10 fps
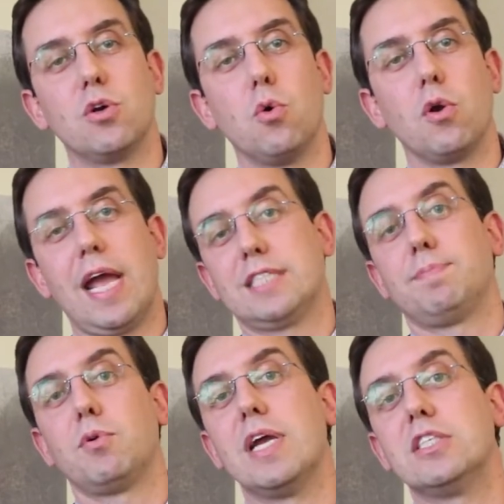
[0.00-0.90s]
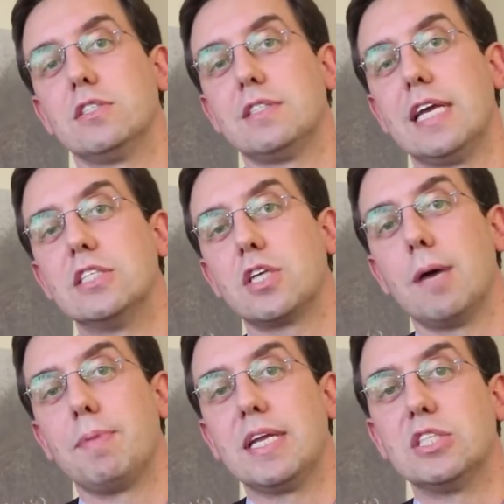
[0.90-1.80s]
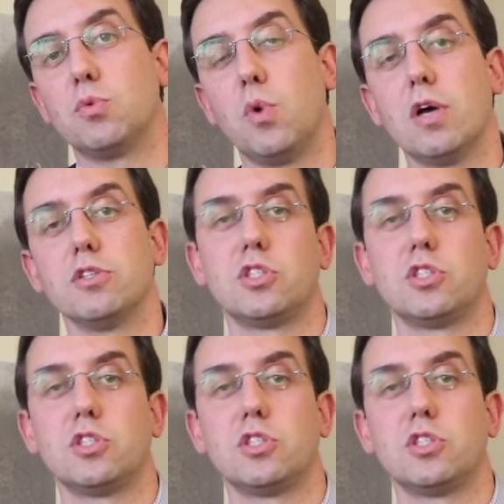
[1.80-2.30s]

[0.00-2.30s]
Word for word: or exploration stage companies will